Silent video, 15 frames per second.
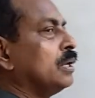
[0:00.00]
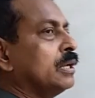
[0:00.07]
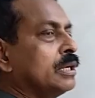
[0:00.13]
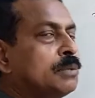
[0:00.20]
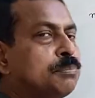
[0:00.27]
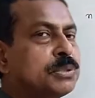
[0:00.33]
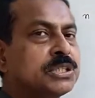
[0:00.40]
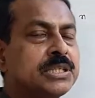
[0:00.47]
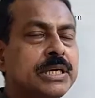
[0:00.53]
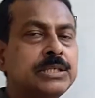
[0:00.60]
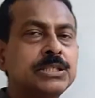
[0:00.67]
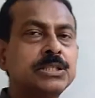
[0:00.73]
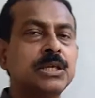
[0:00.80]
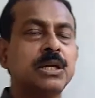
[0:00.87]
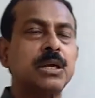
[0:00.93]

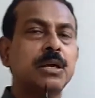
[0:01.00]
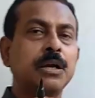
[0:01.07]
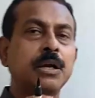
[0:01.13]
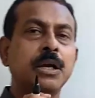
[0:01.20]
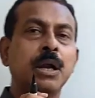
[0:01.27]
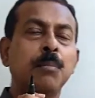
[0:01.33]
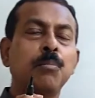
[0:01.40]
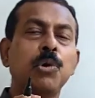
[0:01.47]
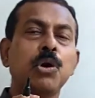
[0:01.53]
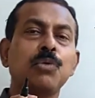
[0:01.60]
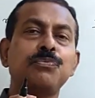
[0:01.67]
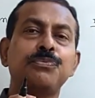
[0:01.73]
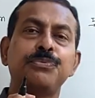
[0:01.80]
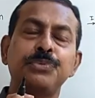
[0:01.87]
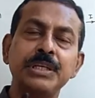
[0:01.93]
represents number of
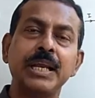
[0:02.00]
free